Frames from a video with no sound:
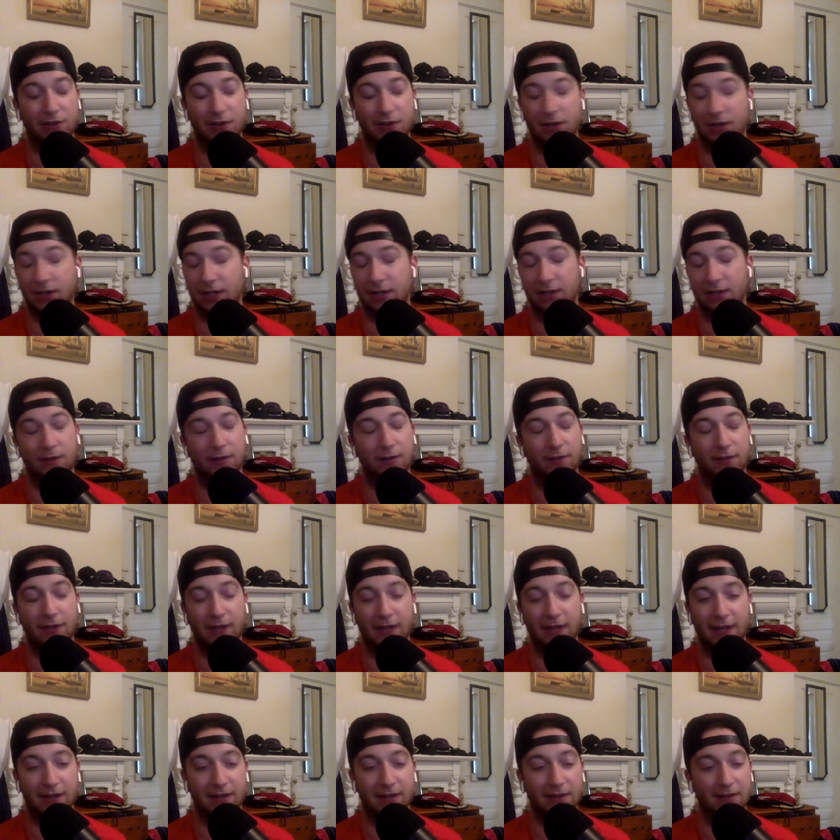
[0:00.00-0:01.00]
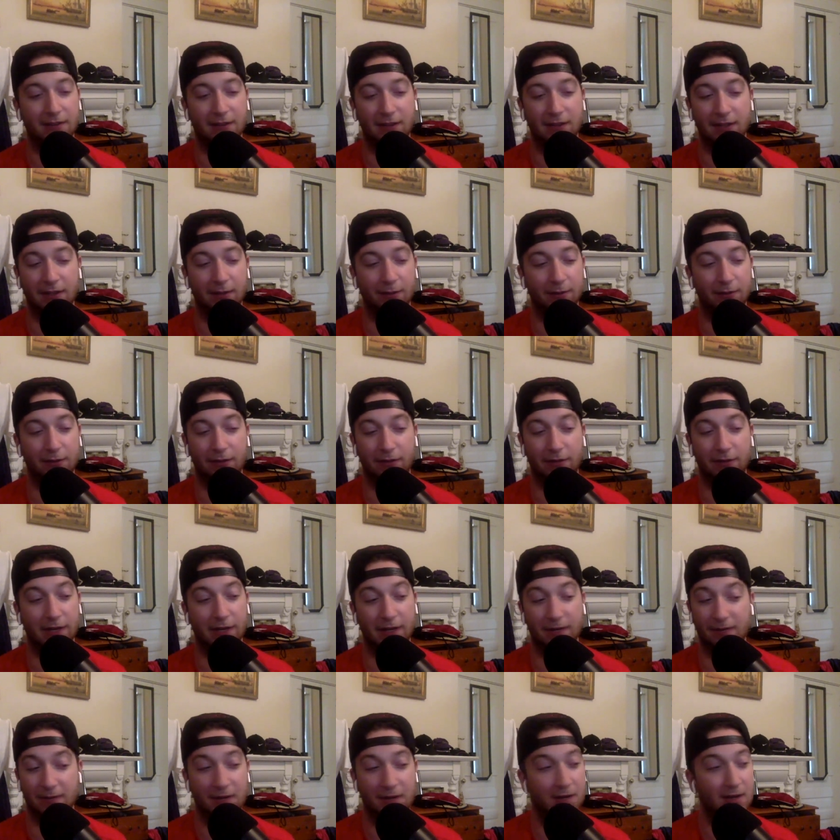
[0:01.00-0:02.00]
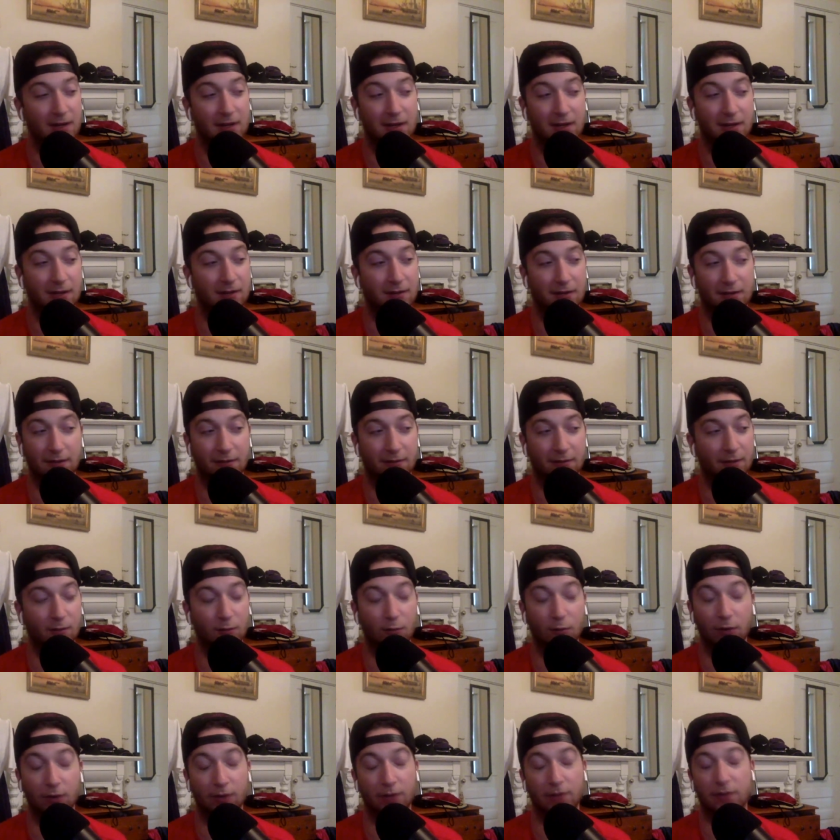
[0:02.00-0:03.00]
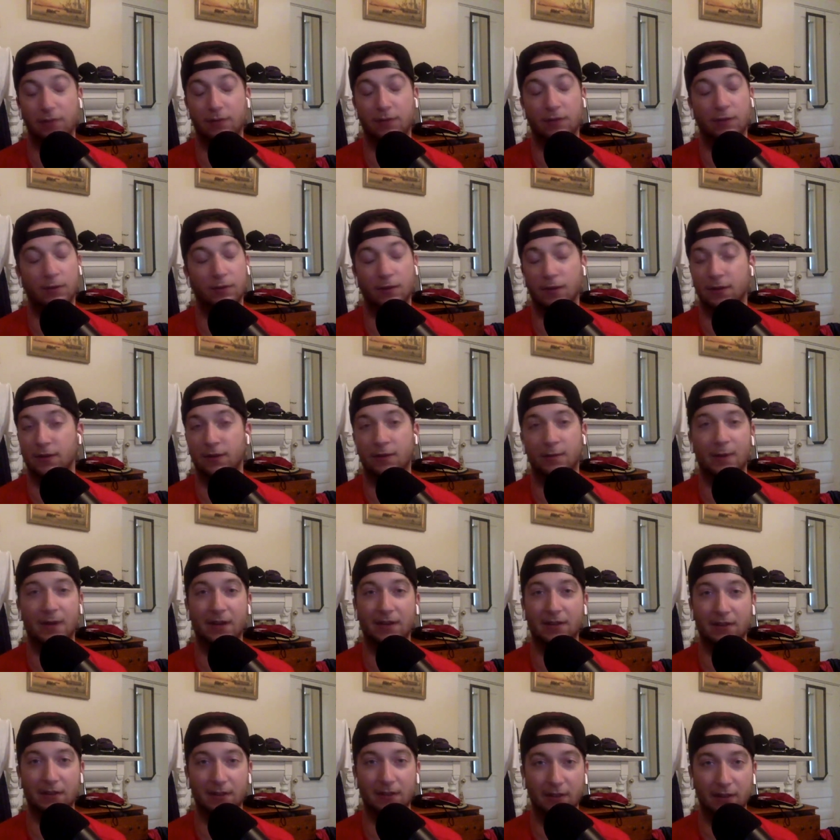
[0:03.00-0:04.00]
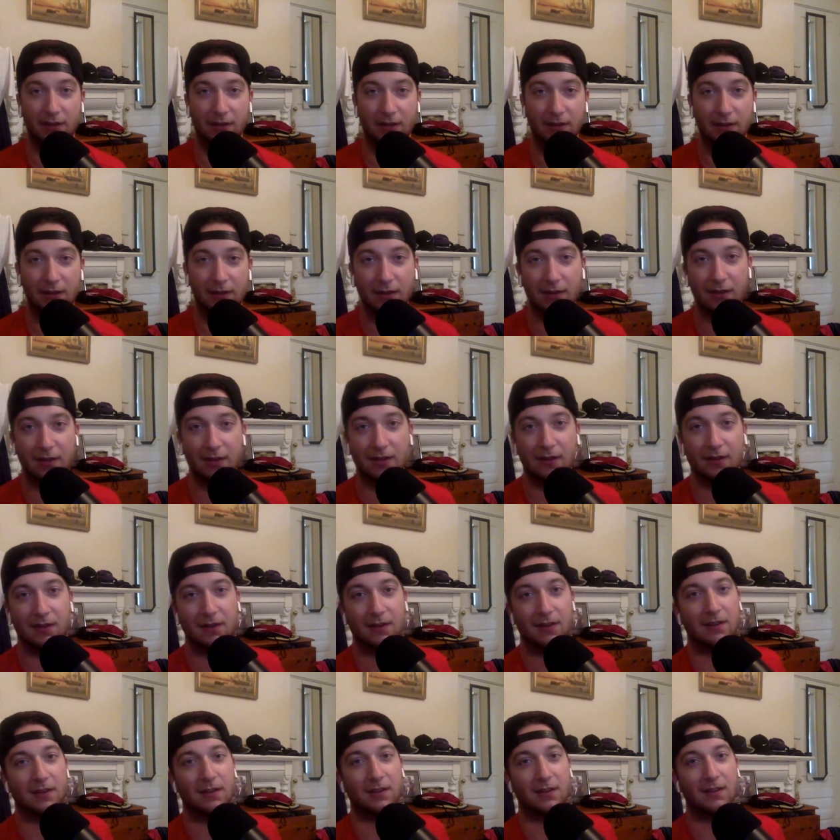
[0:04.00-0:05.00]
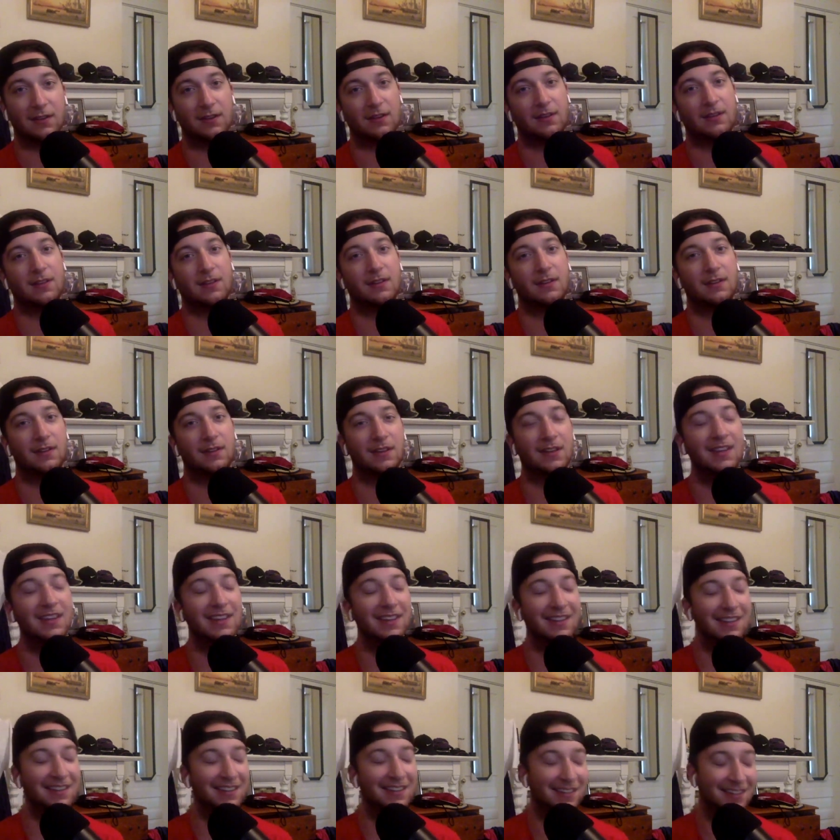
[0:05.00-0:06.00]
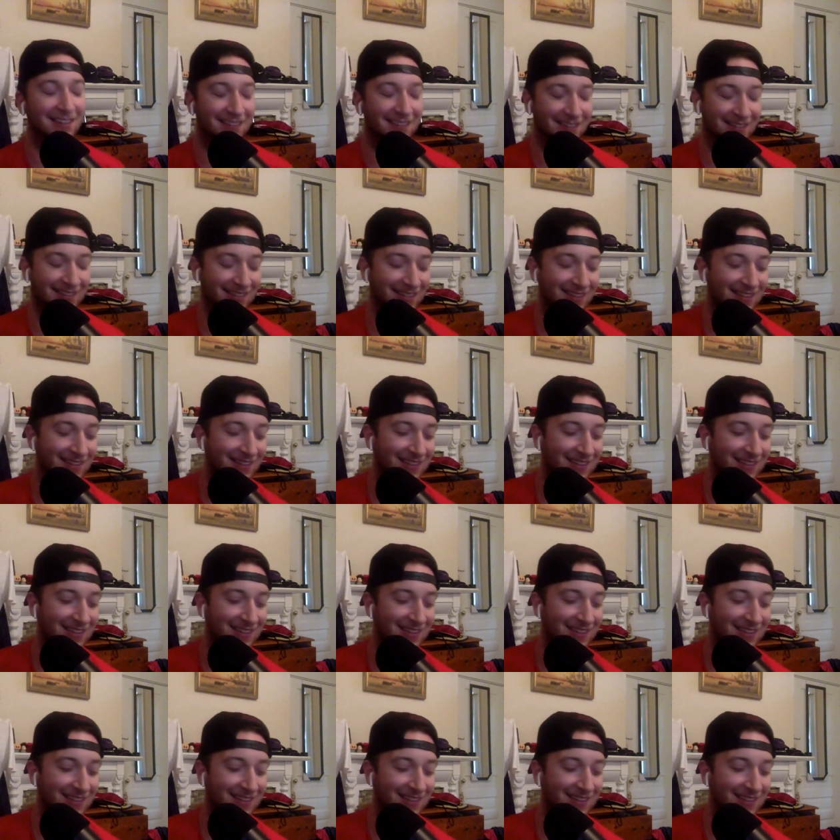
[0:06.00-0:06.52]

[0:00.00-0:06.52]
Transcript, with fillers: yeah. allowed two sacks. It was just like the, the worst of two turds, basically. Yeah, yeah. Yeah,